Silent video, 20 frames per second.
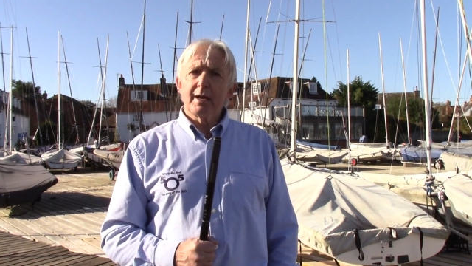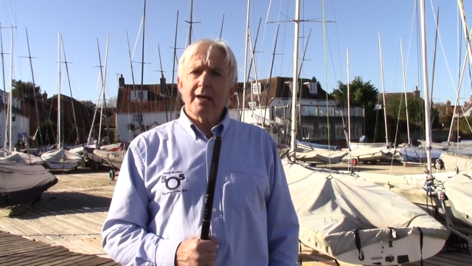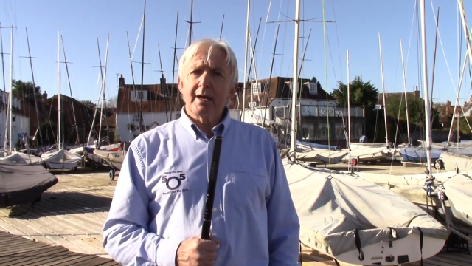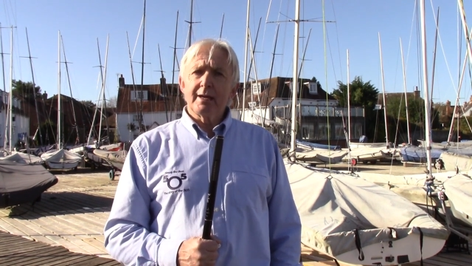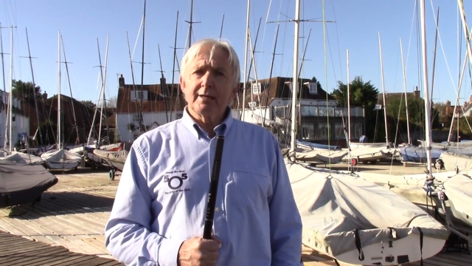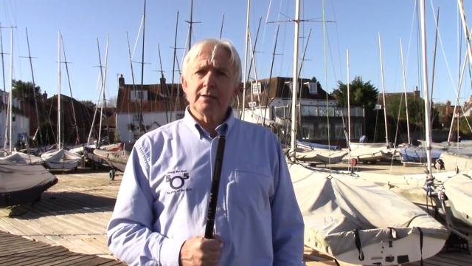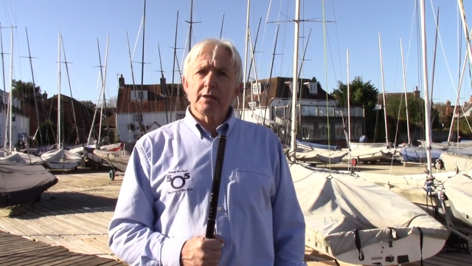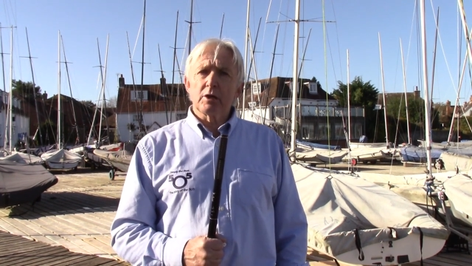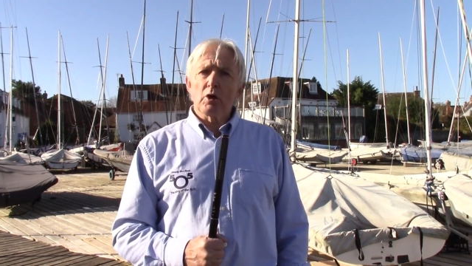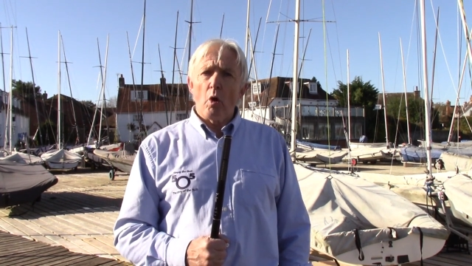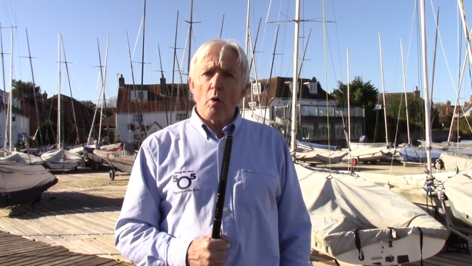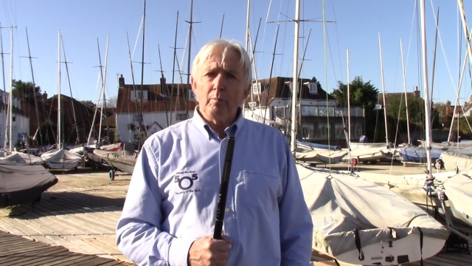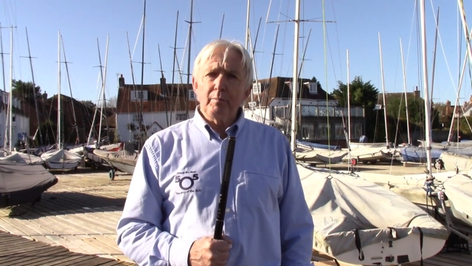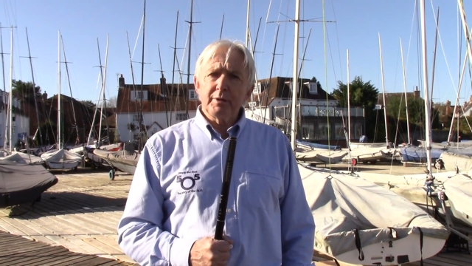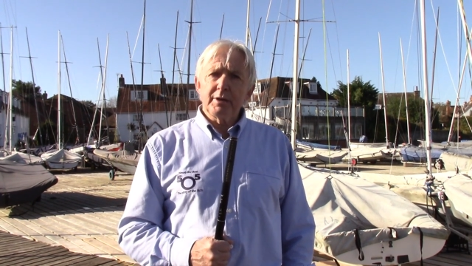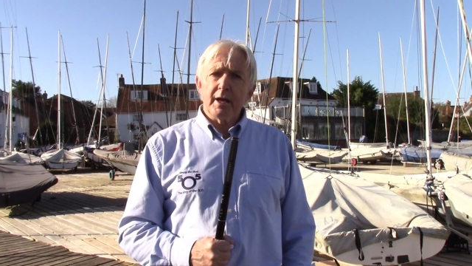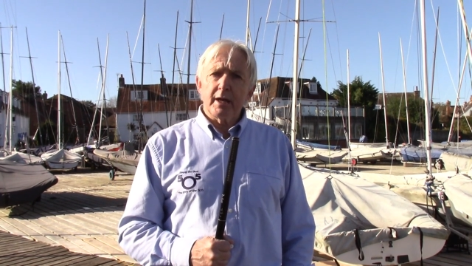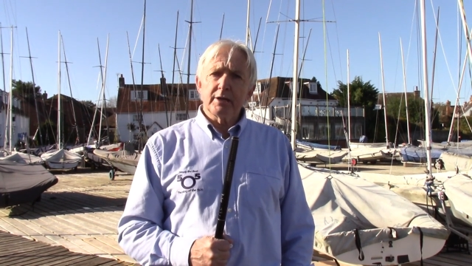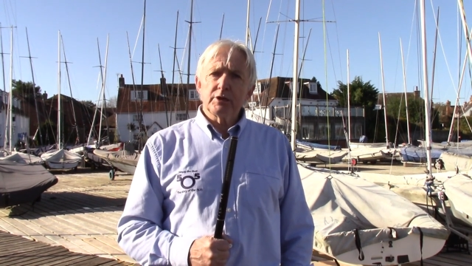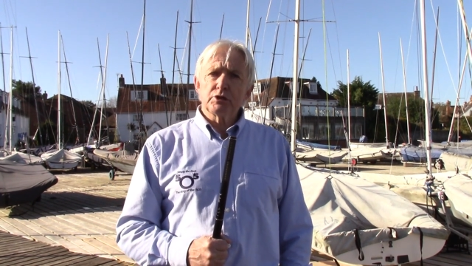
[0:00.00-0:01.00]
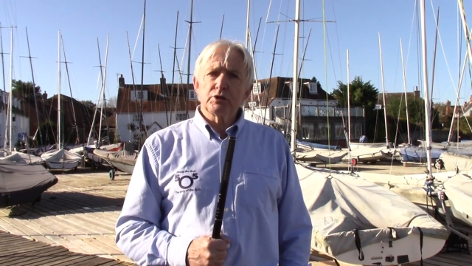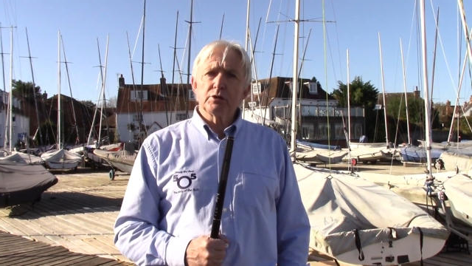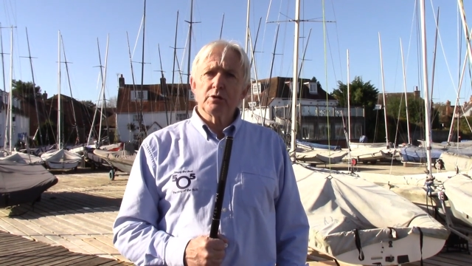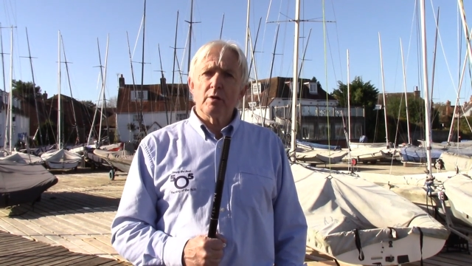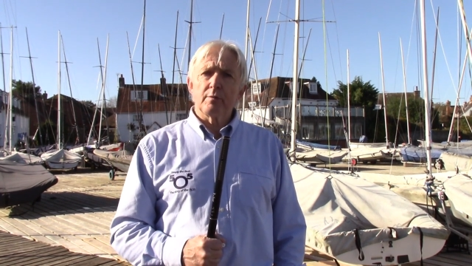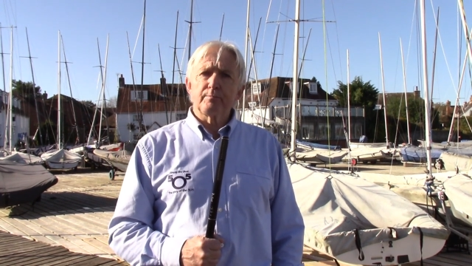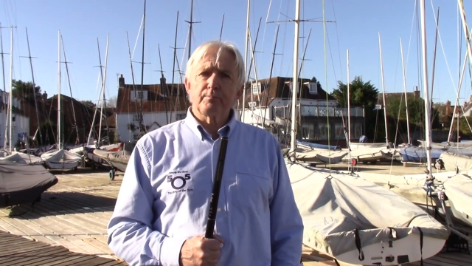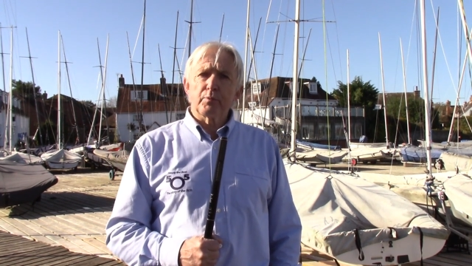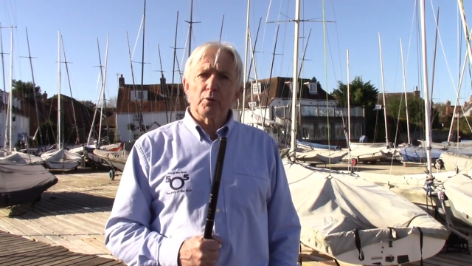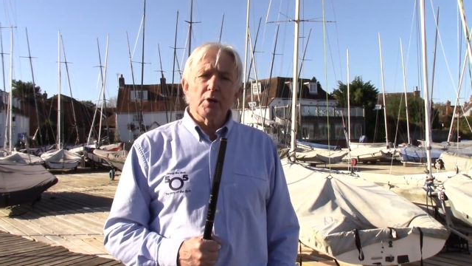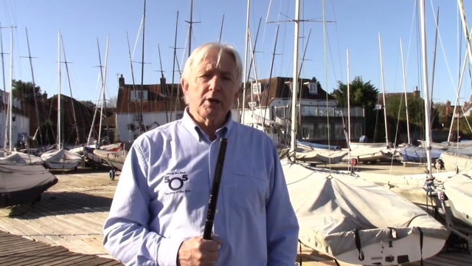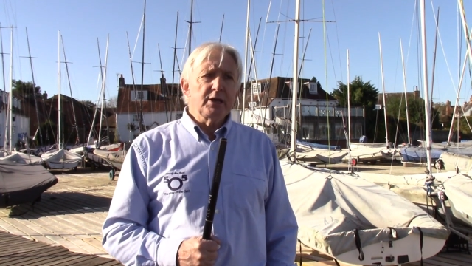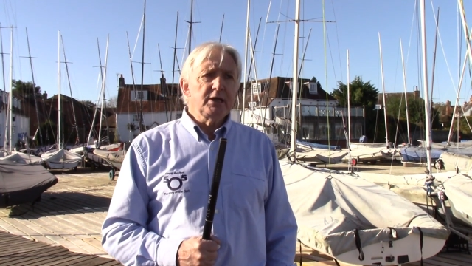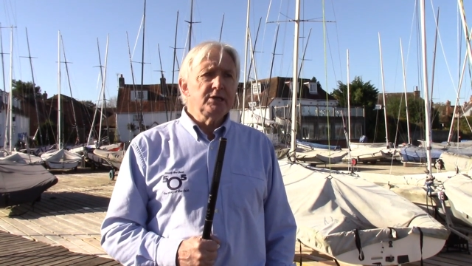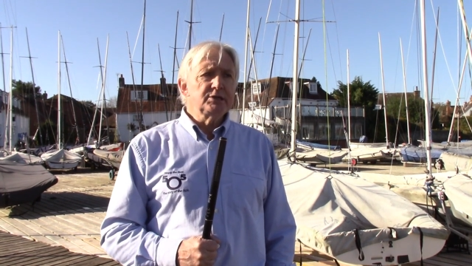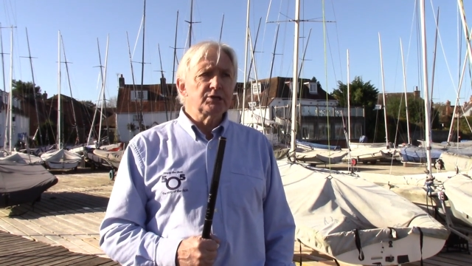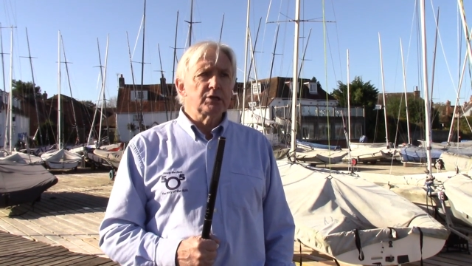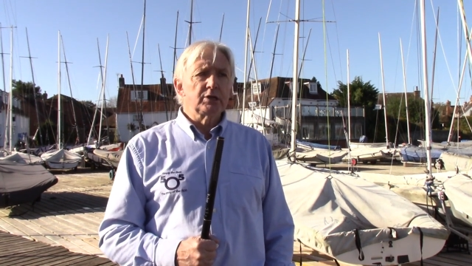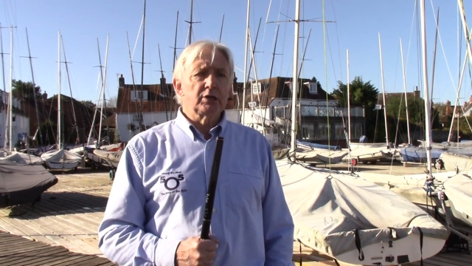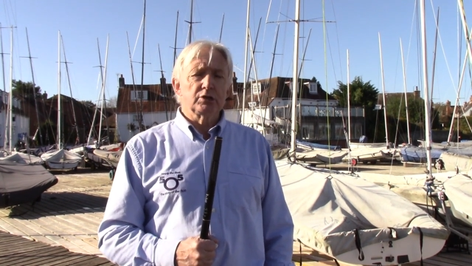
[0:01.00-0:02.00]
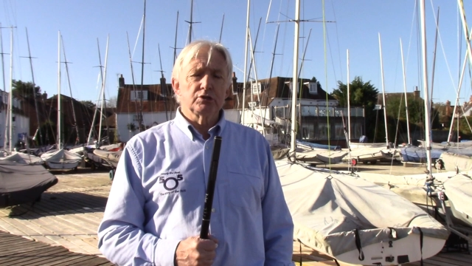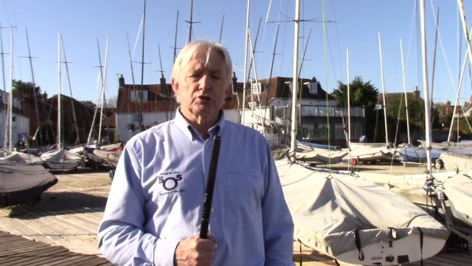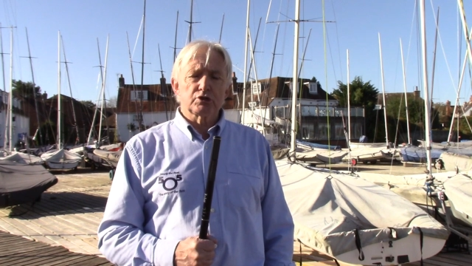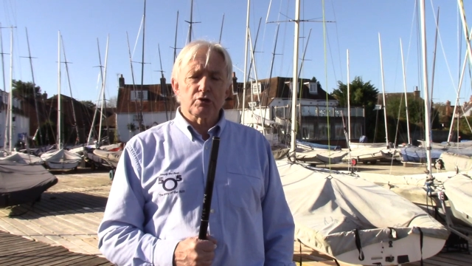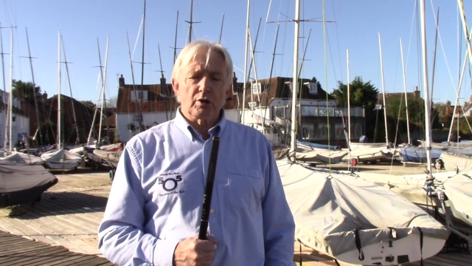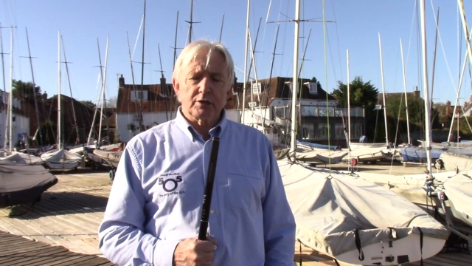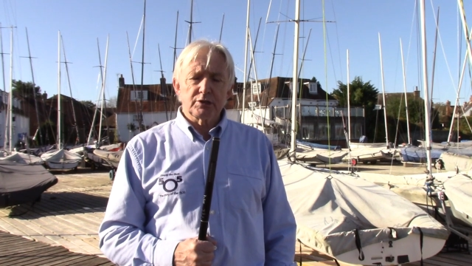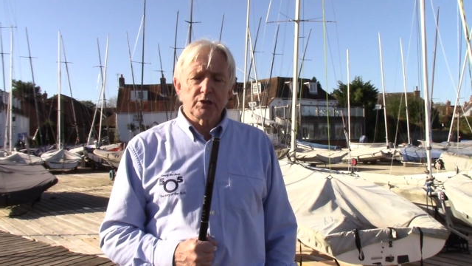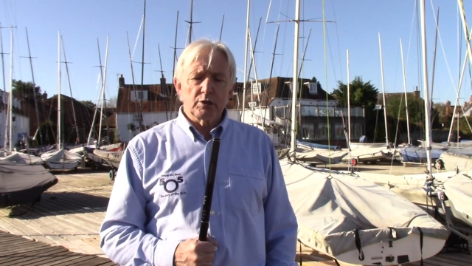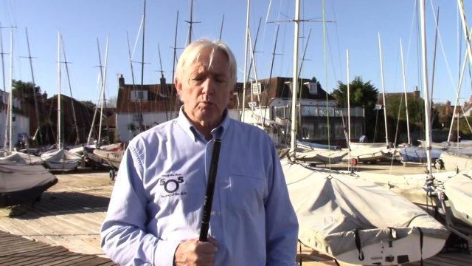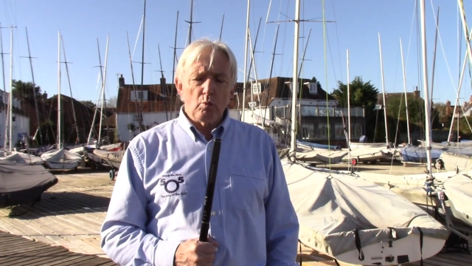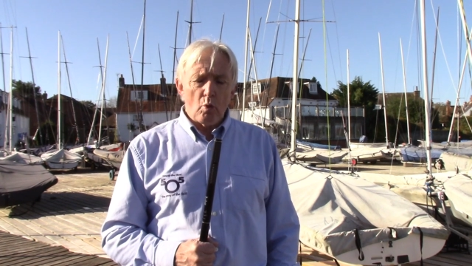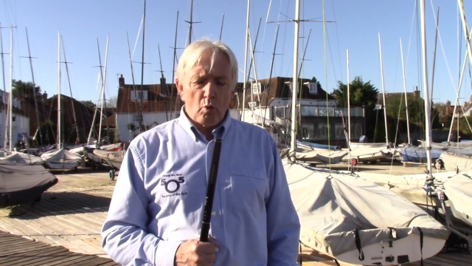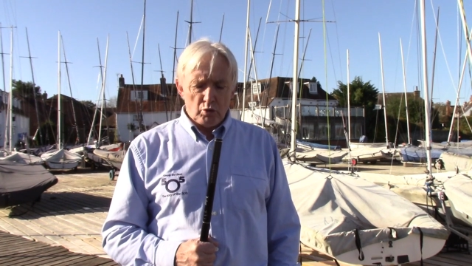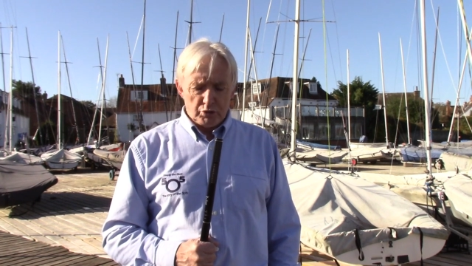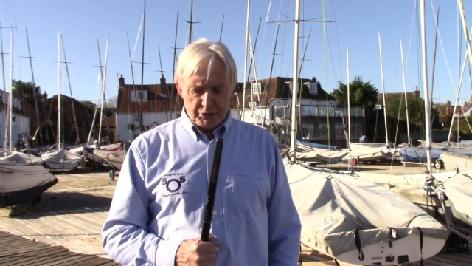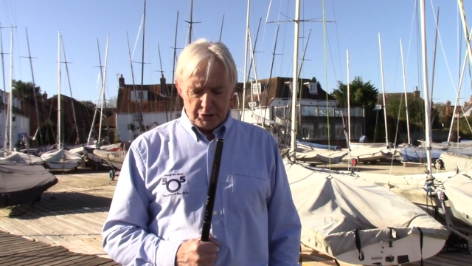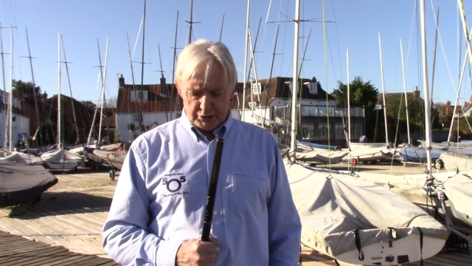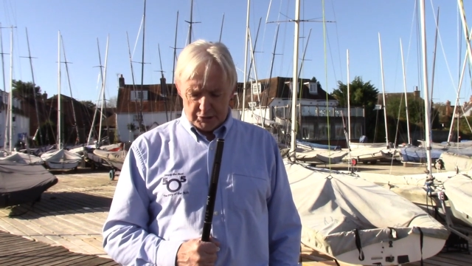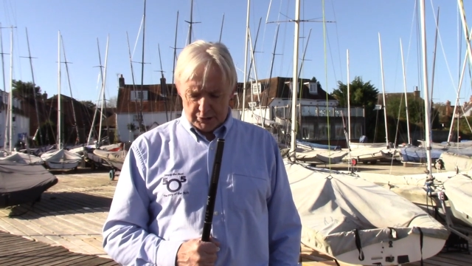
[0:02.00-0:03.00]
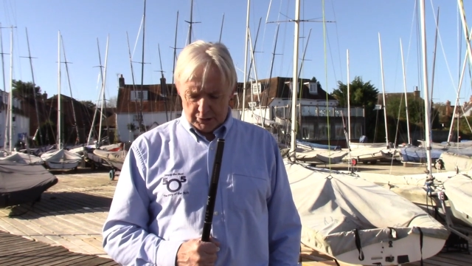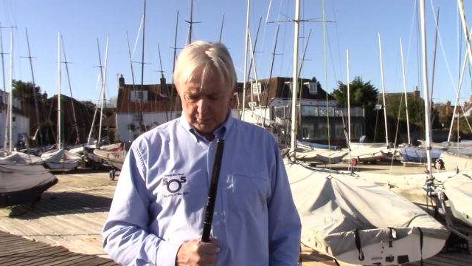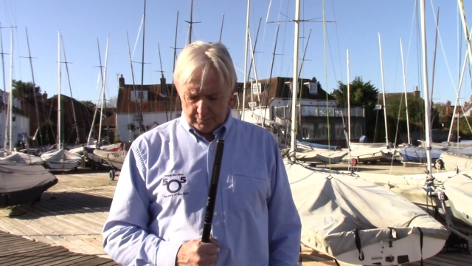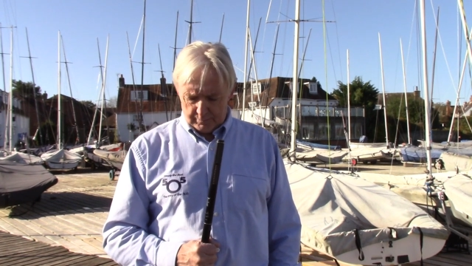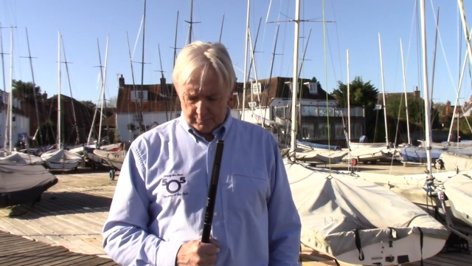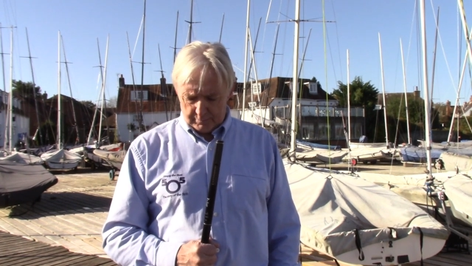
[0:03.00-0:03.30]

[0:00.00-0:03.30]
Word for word: in the combination of breeze and constricted waters.